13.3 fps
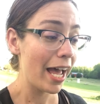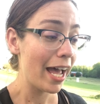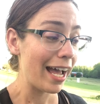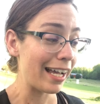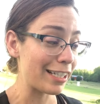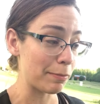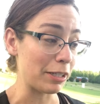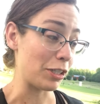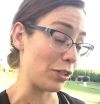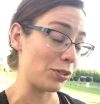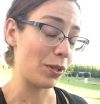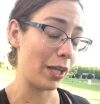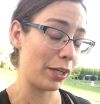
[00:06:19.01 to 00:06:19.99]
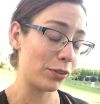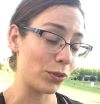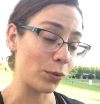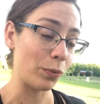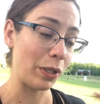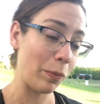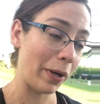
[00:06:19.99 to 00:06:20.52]
as much as you like. So
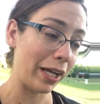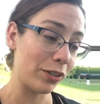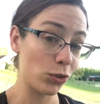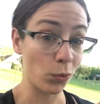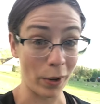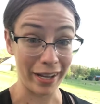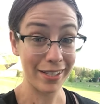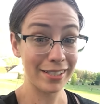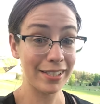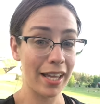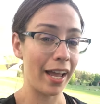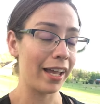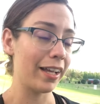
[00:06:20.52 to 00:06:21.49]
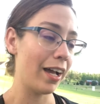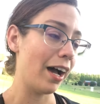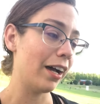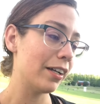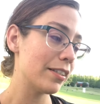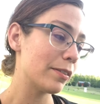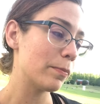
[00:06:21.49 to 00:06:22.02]
we went twice and got
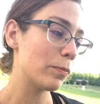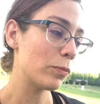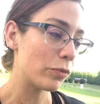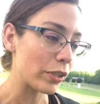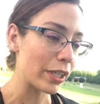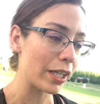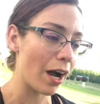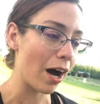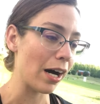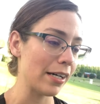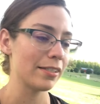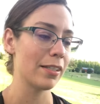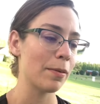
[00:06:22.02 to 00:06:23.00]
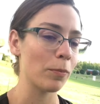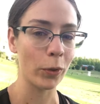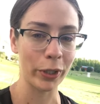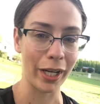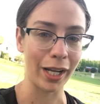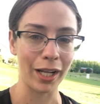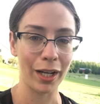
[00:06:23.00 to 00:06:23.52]
some really awesome
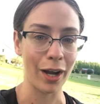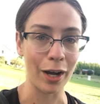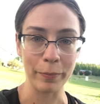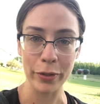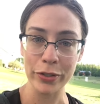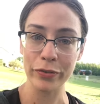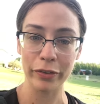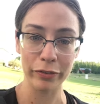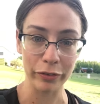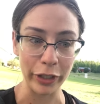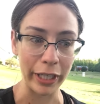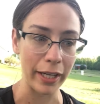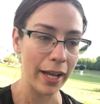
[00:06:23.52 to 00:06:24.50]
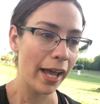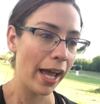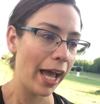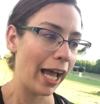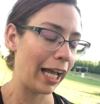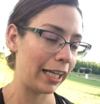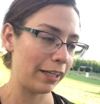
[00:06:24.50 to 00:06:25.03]
organic compost for free
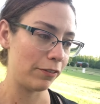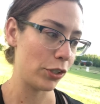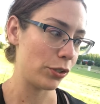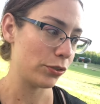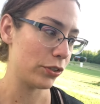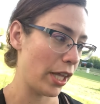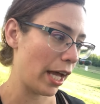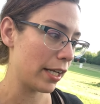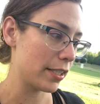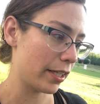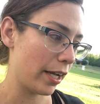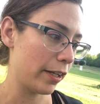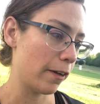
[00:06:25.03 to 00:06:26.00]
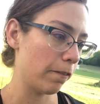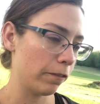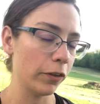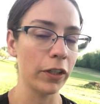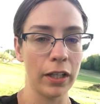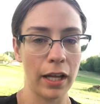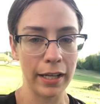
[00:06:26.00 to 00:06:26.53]
and have used that to kind of
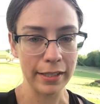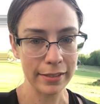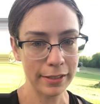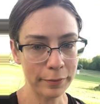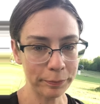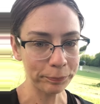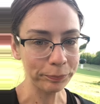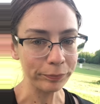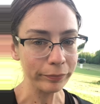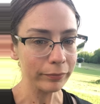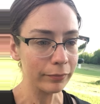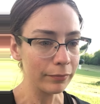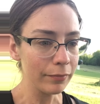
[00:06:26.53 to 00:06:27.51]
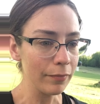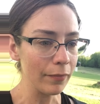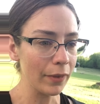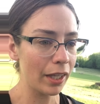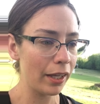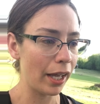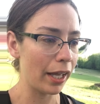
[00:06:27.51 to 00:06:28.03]
fertilize
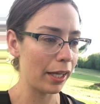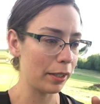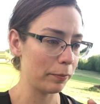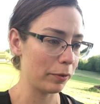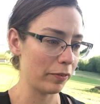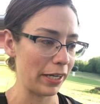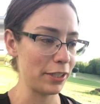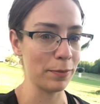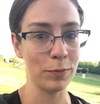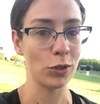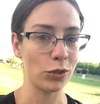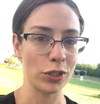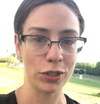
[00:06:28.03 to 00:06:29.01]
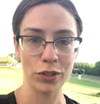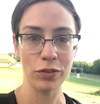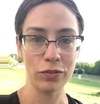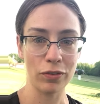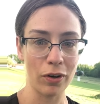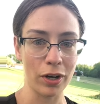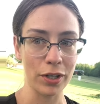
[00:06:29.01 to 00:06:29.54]
and provide some nutrition
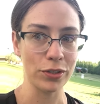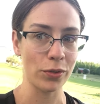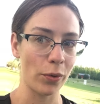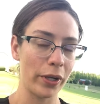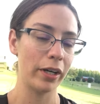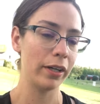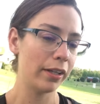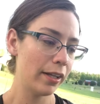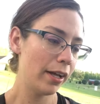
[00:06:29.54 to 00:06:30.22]
for our soil.